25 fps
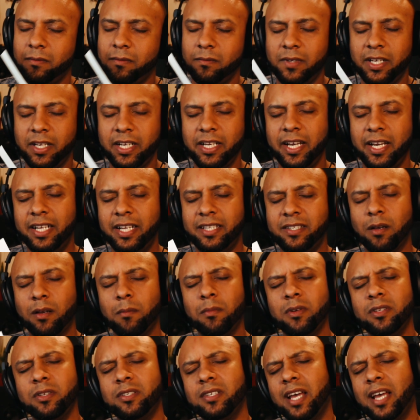it's
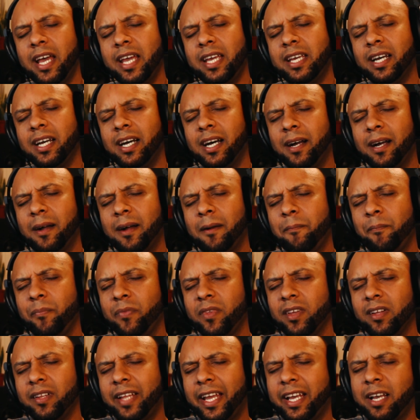almost like
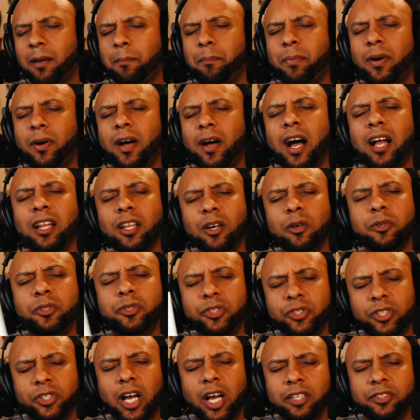a Palo
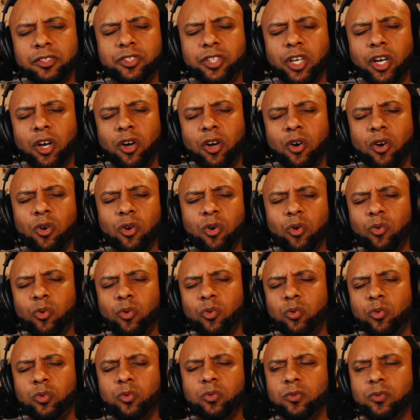
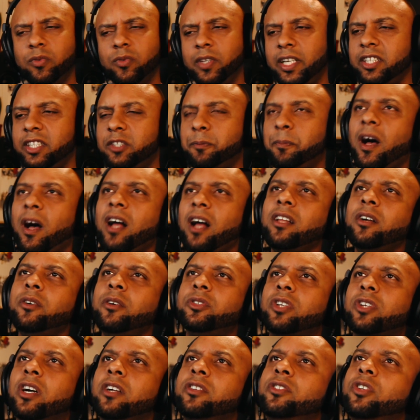Santo. Is Palo
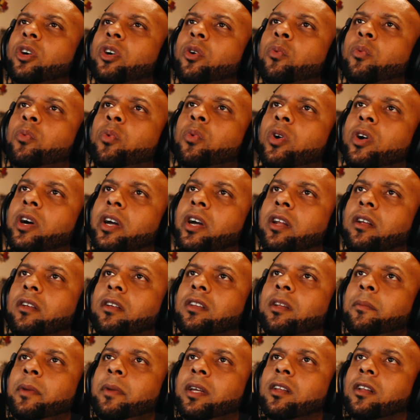Santo wood?
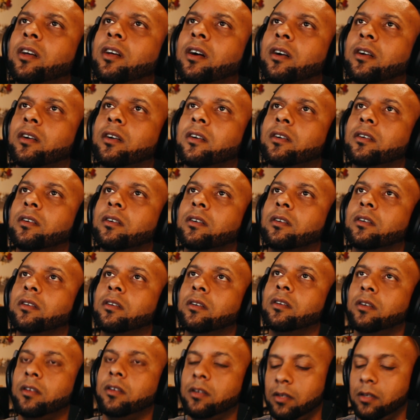Let me look.
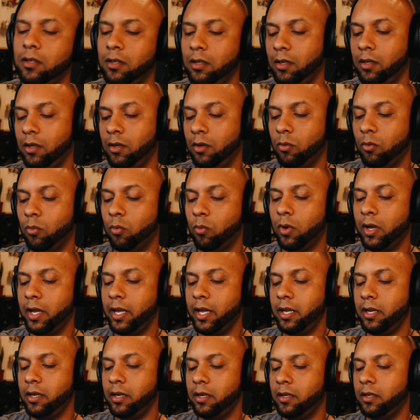
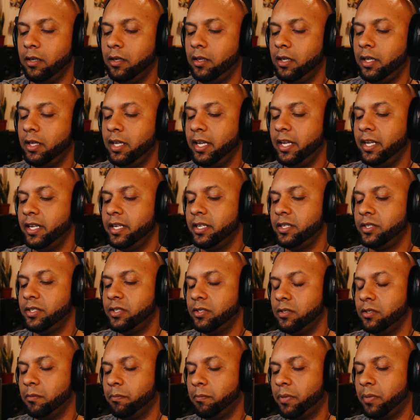What
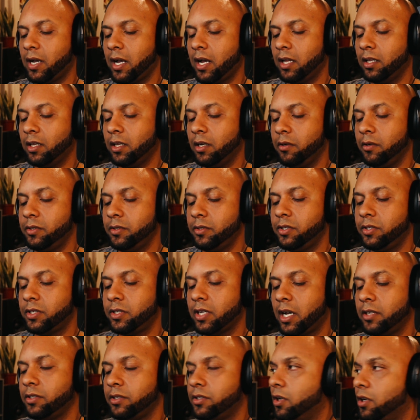is Palo
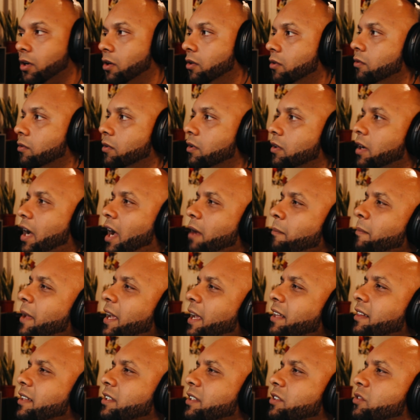Santo? I
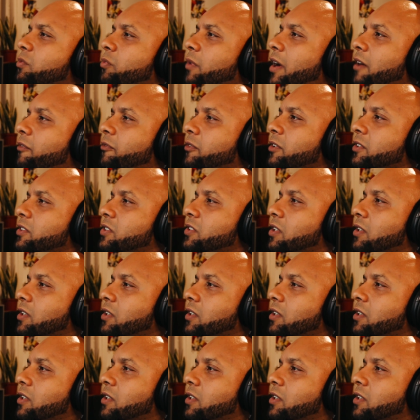make this reference a